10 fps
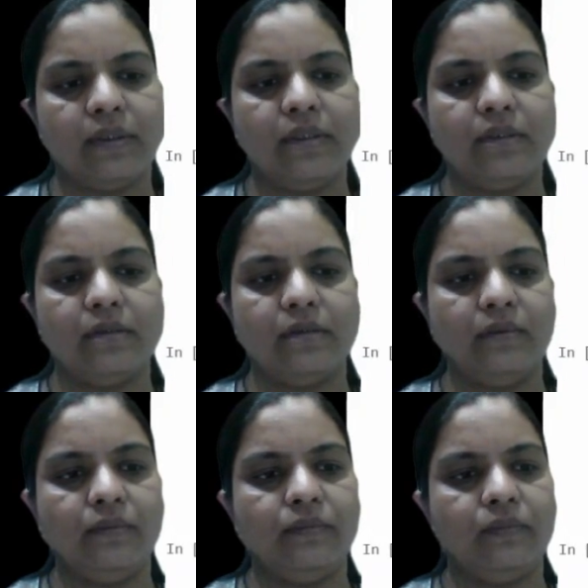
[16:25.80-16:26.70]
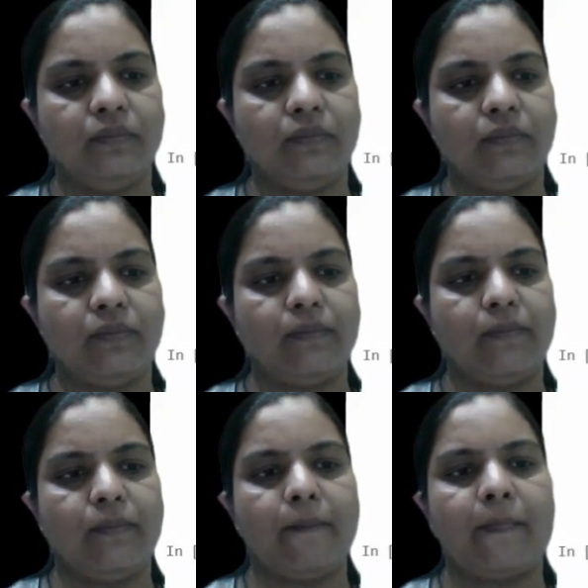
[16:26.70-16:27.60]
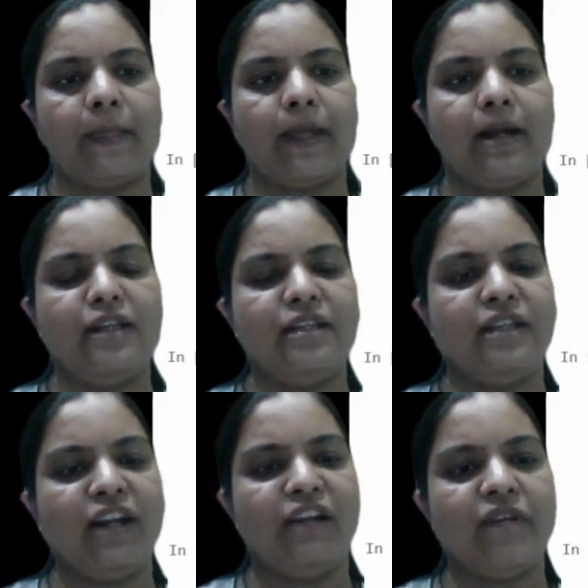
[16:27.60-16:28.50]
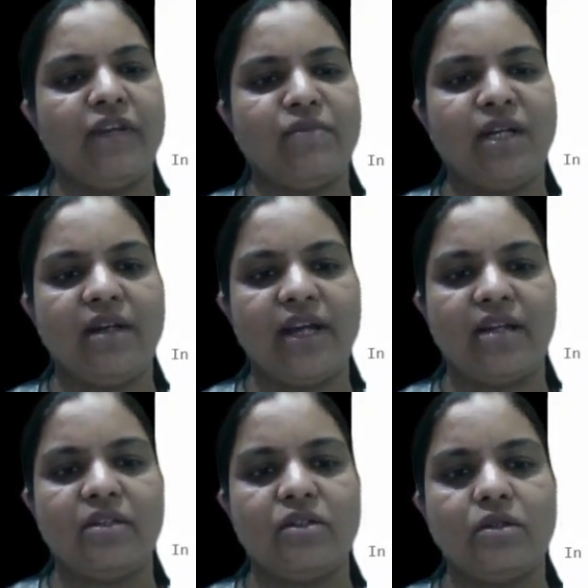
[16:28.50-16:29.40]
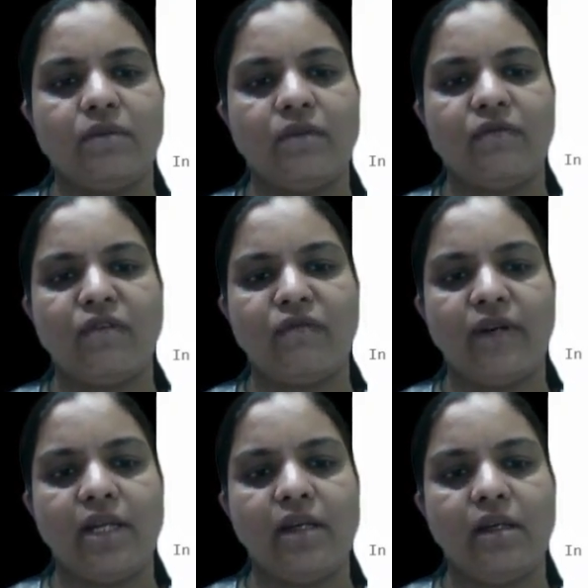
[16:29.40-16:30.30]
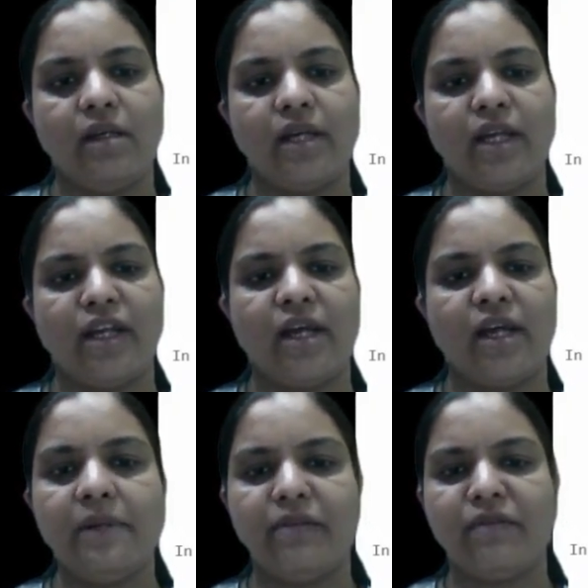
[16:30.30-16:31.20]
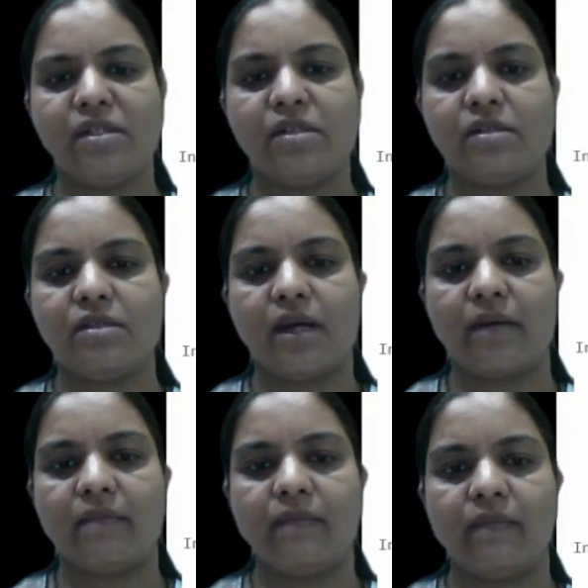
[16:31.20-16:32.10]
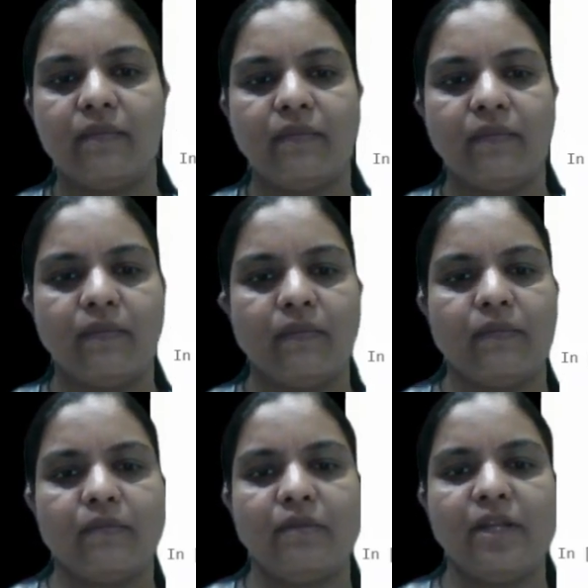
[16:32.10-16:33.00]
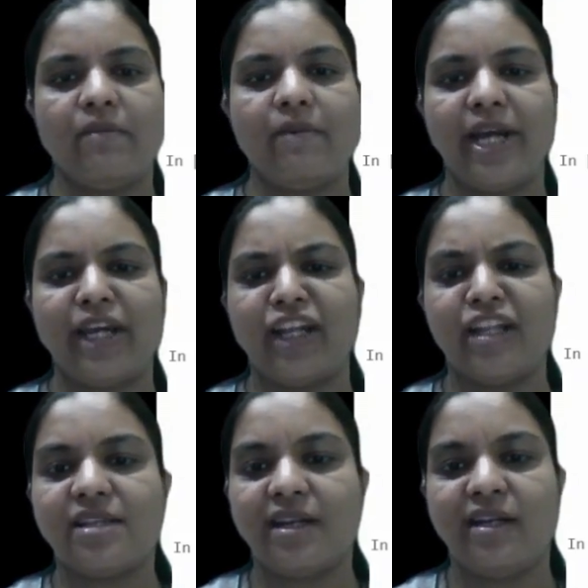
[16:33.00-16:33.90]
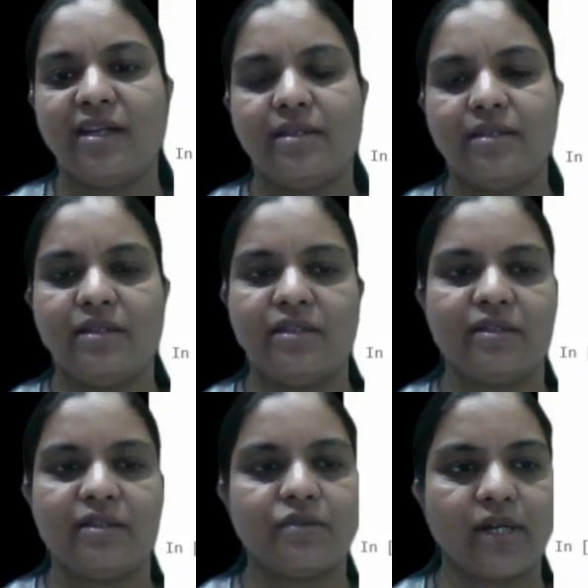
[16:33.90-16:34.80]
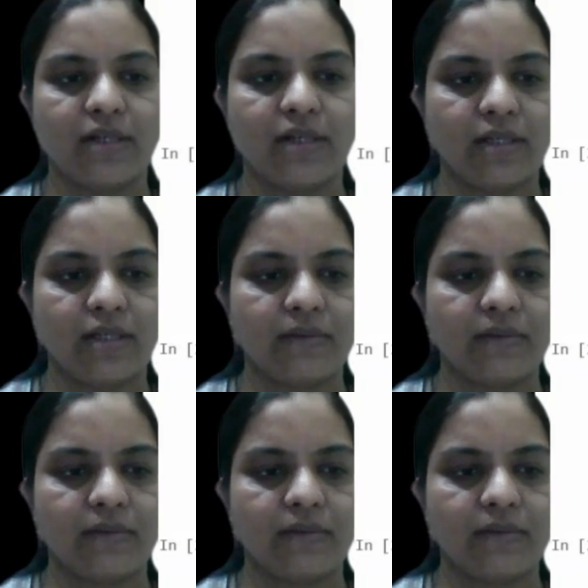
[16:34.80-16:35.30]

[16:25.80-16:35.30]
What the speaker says: Here, understanding which market tends to perform well can help investors time their buying and selling decisions strategically.